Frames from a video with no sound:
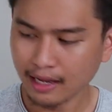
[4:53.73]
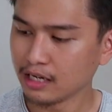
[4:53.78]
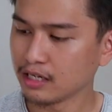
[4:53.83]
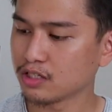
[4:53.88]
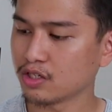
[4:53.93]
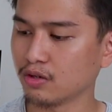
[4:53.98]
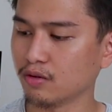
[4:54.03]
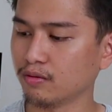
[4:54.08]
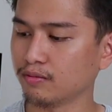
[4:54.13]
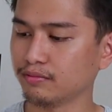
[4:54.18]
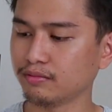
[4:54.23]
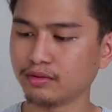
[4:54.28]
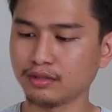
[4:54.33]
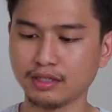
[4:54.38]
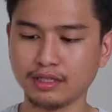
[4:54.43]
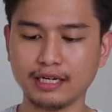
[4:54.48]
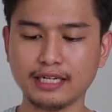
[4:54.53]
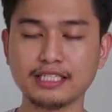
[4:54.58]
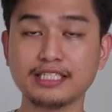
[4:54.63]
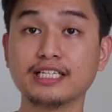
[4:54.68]
So
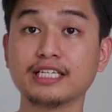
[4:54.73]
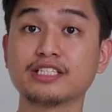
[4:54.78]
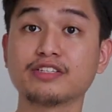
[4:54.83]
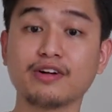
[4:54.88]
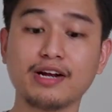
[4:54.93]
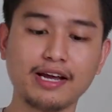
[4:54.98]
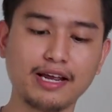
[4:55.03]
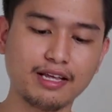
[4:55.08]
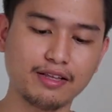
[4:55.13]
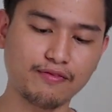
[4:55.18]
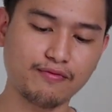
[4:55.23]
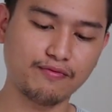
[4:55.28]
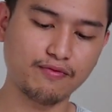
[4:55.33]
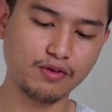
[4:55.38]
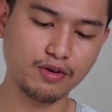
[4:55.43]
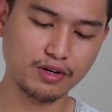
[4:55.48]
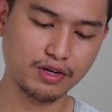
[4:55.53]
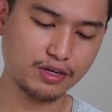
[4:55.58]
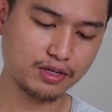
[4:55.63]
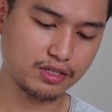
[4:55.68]
let's just try it
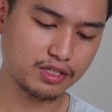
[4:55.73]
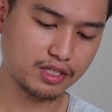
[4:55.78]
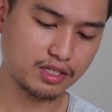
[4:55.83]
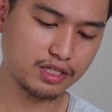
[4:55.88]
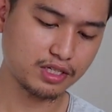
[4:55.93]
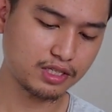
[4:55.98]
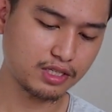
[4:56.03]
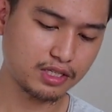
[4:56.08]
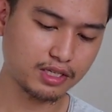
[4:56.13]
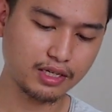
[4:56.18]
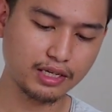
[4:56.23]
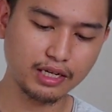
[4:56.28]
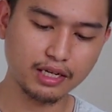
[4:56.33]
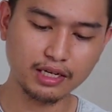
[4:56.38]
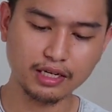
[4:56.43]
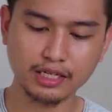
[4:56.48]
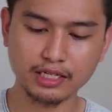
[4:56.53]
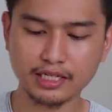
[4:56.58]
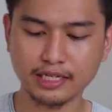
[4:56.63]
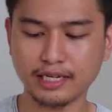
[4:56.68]
first in
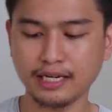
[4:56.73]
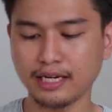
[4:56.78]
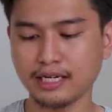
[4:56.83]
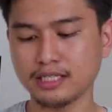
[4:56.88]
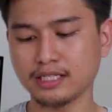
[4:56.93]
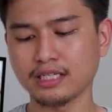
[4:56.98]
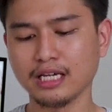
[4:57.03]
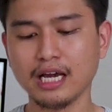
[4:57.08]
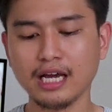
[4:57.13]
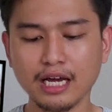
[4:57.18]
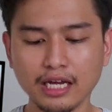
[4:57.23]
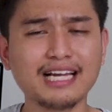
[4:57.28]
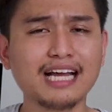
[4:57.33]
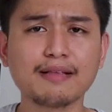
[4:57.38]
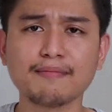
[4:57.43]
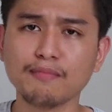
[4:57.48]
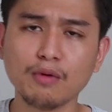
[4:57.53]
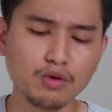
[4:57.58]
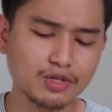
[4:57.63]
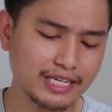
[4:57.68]
this case.
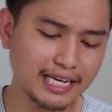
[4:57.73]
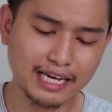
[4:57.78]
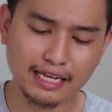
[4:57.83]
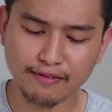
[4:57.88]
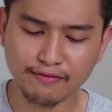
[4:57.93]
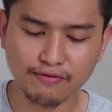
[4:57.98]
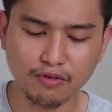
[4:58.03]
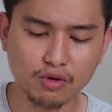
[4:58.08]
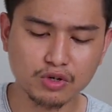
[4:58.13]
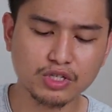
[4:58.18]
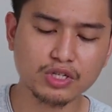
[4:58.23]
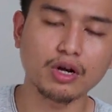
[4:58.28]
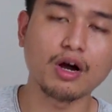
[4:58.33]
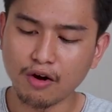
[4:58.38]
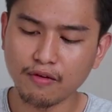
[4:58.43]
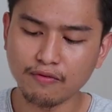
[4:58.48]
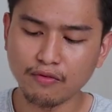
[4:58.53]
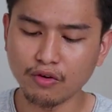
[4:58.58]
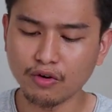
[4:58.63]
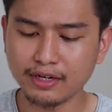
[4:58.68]
Not most headphones
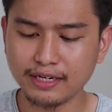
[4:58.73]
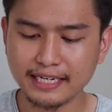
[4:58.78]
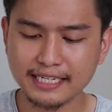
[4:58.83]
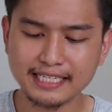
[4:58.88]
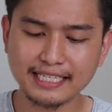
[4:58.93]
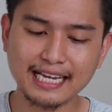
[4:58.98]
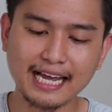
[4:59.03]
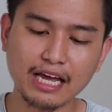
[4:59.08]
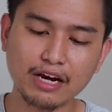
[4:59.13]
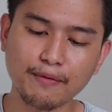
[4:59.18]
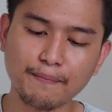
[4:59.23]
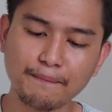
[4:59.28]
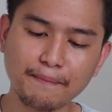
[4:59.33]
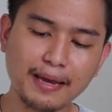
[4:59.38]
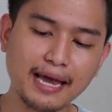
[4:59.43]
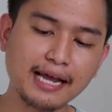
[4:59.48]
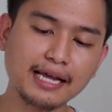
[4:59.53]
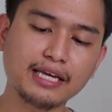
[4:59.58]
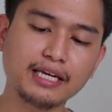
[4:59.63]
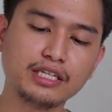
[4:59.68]
offer this kind of
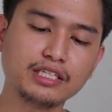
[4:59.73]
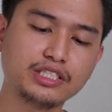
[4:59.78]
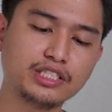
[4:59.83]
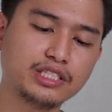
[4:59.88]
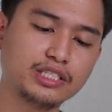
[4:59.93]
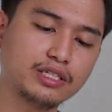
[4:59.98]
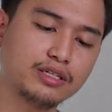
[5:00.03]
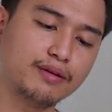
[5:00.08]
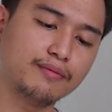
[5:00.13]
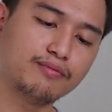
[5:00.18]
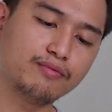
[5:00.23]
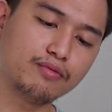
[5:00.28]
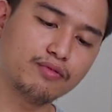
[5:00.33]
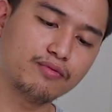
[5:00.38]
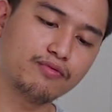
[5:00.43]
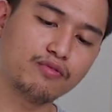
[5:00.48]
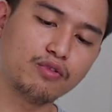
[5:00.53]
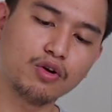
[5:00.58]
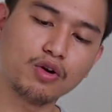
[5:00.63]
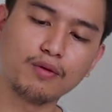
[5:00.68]
package
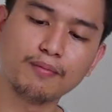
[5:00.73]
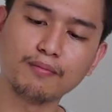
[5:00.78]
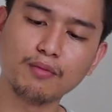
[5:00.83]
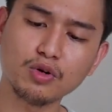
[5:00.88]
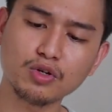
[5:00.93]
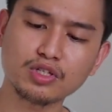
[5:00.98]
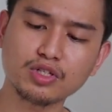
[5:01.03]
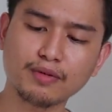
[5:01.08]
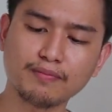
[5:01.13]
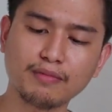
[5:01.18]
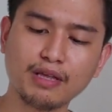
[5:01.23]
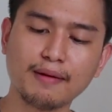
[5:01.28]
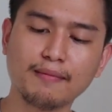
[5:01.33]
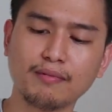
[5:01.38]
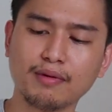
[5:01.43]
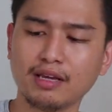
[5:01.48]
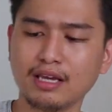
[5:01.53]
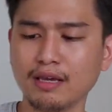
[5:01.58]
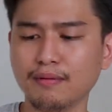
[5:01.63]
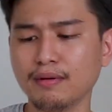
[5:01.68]
for most of
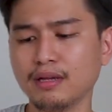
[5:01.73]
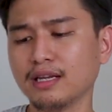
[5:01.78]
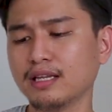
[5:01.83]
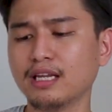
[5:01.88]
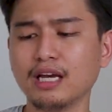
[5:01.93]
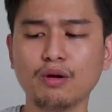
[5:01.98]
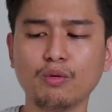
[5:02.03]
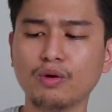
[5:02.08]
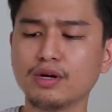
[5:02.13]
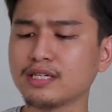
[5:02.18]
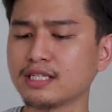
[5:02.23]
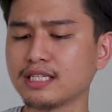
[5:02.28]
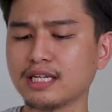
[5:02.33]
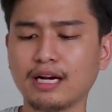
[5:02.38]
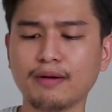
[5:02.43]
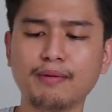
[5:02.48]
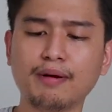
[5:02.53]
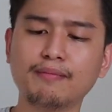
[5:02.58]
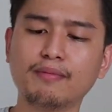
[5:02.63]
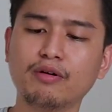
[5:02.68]
them, even the ones
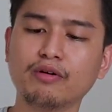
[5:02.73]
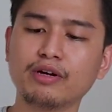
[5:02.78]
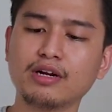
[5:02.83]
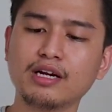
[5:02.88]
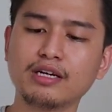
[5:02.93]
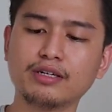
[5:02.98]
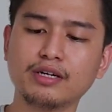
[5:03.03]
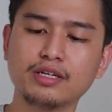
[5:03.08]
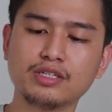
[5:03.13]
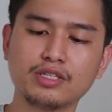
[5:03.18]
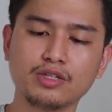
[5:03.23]
above 100.